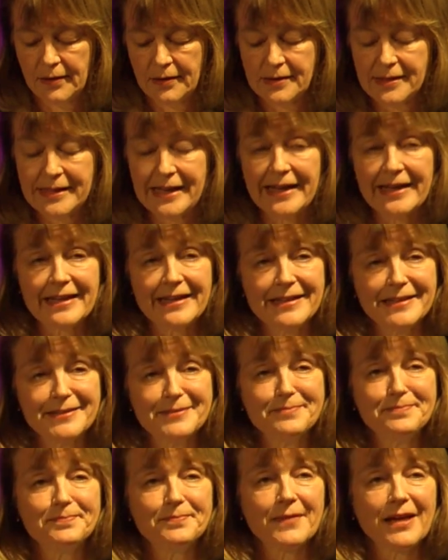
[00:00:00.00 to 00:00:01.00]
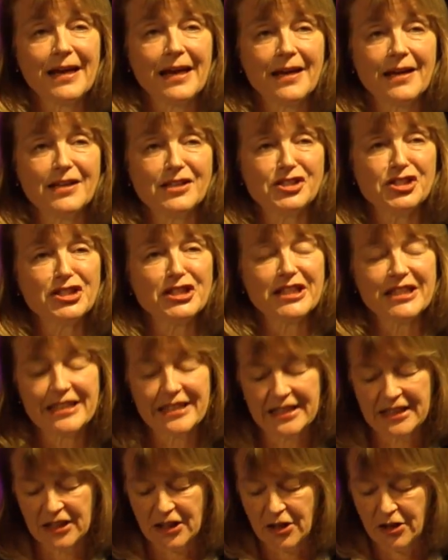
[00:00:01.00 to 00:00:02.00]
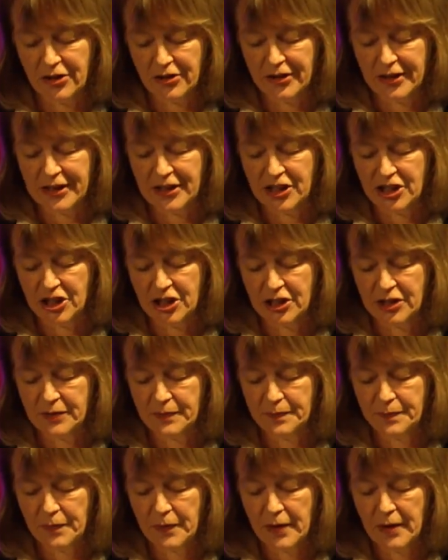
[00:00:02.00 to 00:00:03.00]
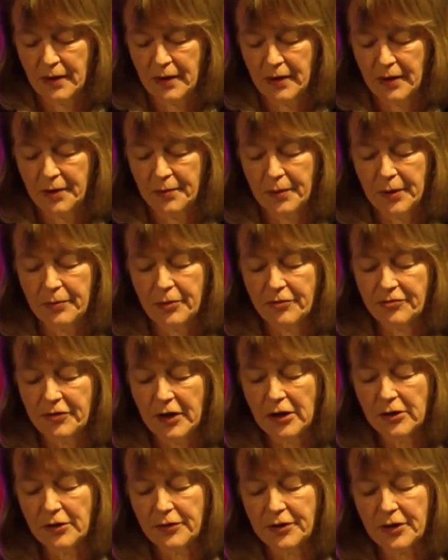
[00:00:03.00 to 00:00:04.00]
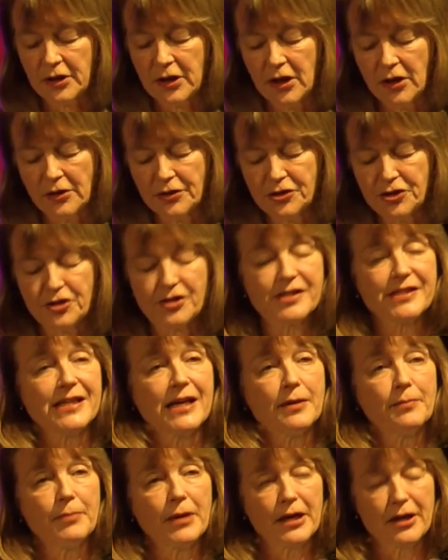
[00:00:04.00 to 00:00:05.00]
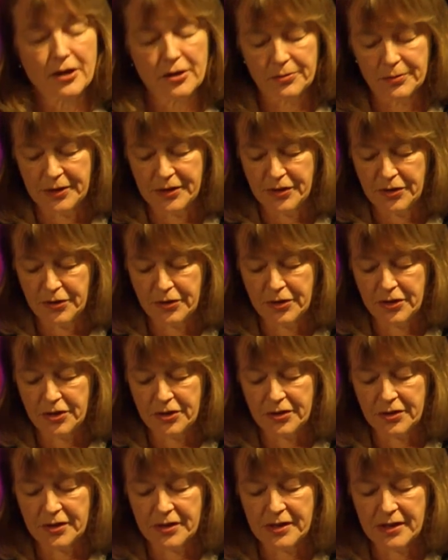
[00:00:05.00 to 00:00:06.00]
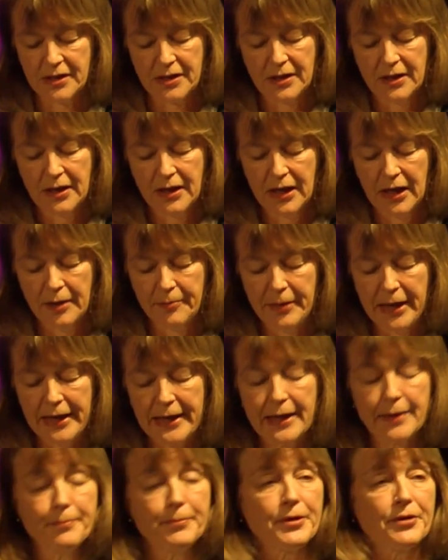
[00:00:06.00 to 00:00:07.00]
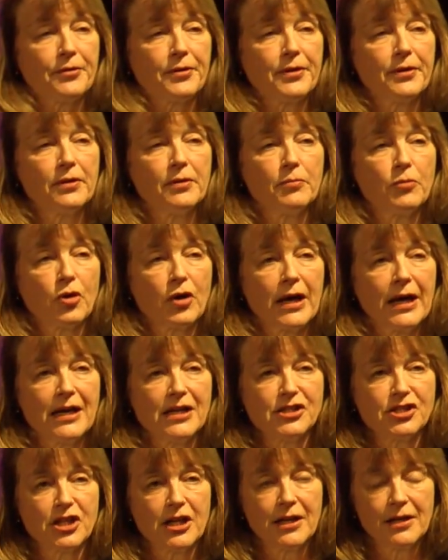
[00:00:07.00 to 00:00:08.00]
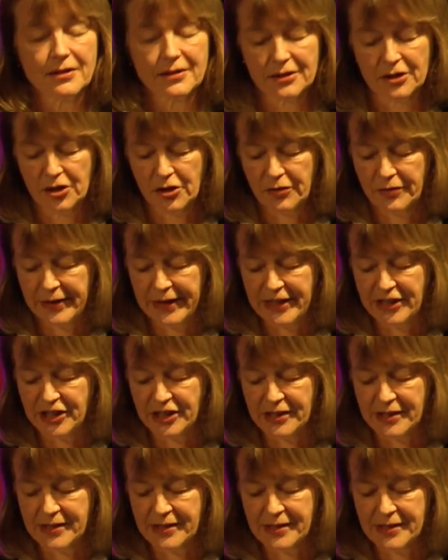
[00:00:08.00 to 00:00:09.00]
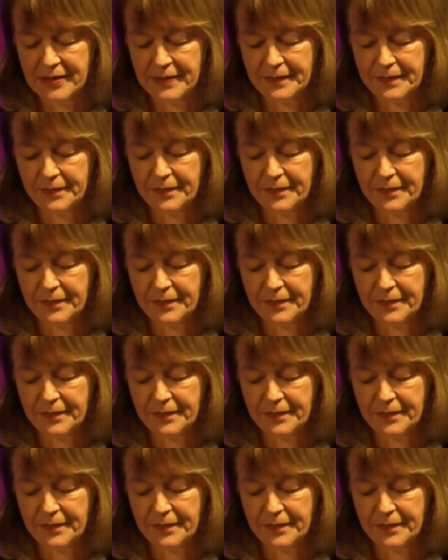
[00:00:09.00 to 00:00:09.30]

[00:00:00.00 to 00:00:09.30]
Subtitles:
Second, agility and courage. We will follow the culture set by our researchers and make Imperial more agile and courageous.